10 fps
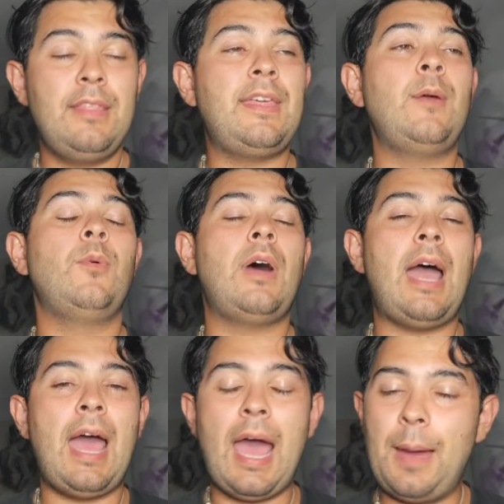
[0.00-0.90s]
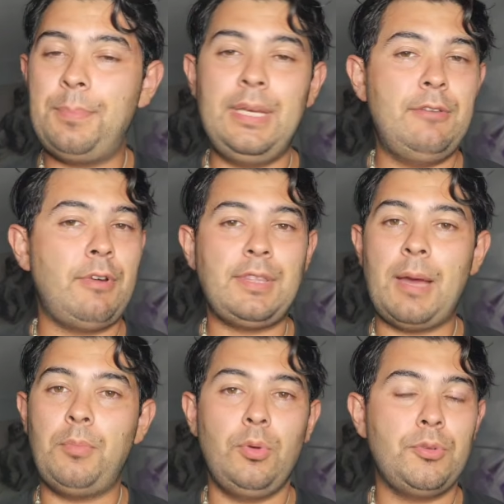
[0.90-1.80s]
They will happily run
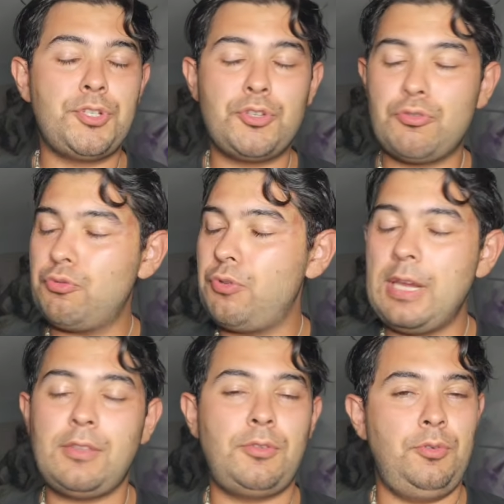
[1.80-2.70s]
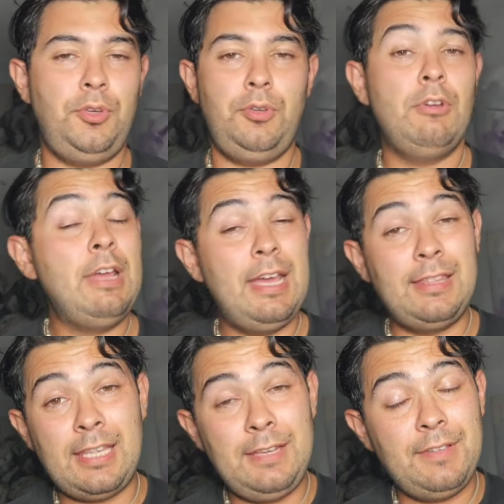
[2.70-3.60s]
that ball straight through you.
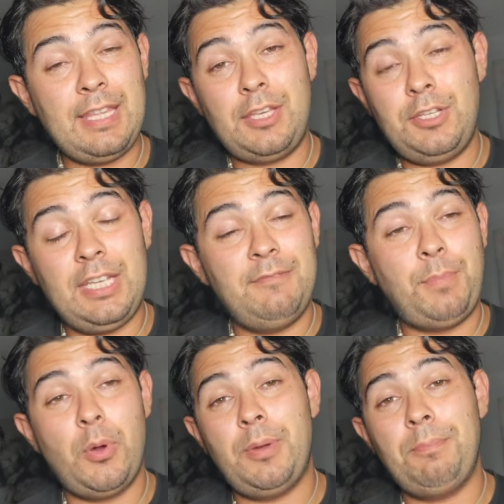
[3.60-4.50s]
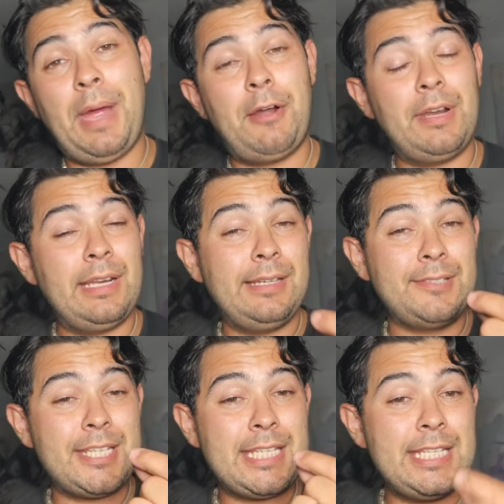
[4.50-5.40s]
And then even then, you give Bowden Barrett a little
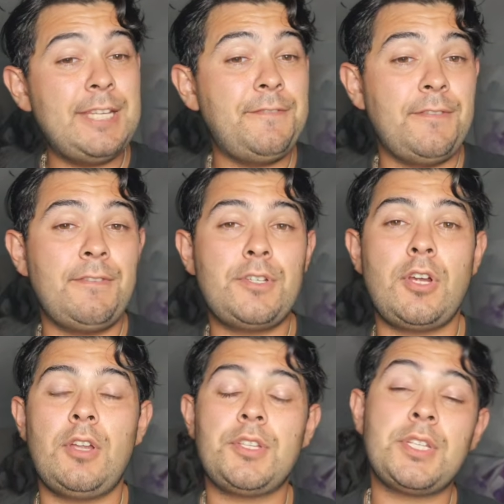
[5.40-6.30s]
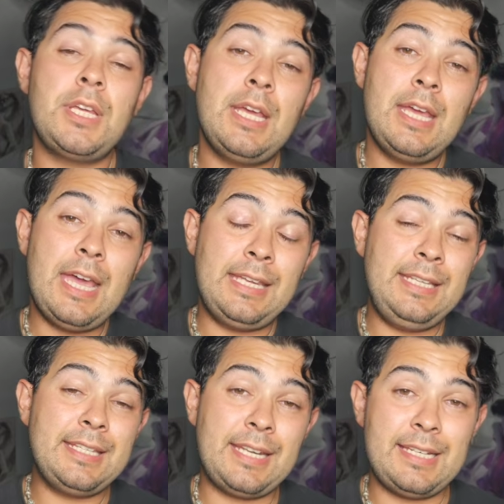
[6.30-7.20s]
sniff of a chance, and
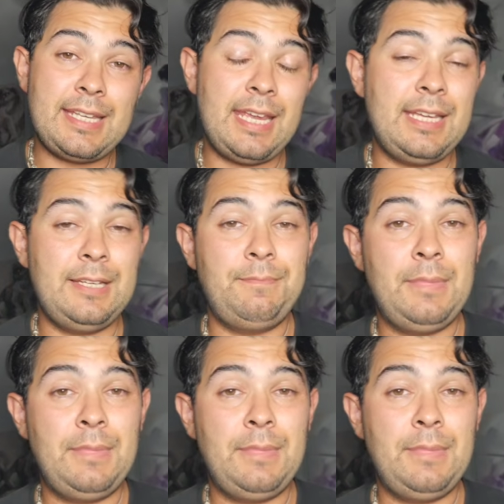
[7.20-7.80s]
he's going to take it.